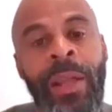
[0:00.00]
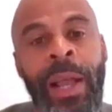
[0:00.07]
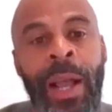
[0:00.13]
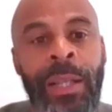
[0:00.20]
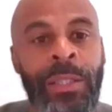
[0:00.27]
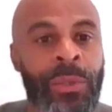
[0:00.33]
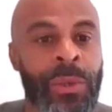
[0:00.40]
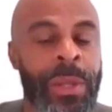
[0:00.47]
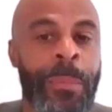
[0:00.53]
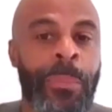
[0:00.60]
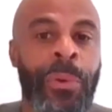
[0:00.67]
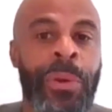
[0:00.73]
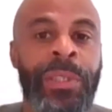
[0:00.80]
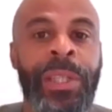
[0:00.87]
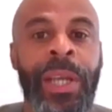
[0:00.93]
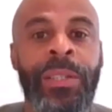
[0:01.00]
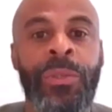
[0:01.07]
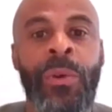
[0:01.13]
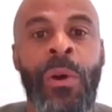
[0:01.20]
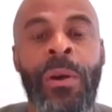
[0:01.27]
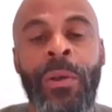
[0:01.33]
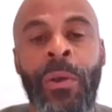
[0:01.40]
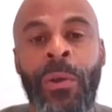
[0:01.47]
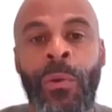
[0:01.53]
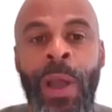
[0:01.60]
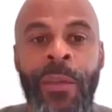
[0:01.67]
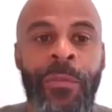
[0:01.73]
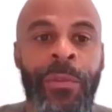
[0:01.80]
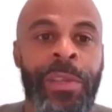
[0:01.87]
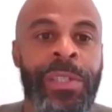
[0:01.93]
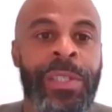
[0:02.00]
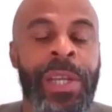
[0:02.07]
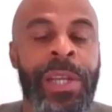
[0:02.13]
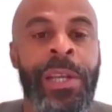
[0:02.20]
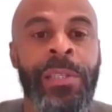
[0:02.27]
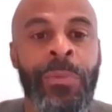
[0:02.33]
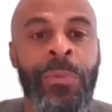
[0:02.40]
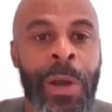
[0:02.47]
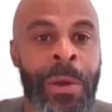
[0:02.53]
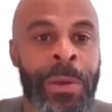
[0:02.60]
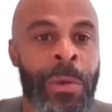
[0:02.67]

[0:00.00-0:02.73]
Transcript: Like, I truly appreciate you all. You're great for the city as well.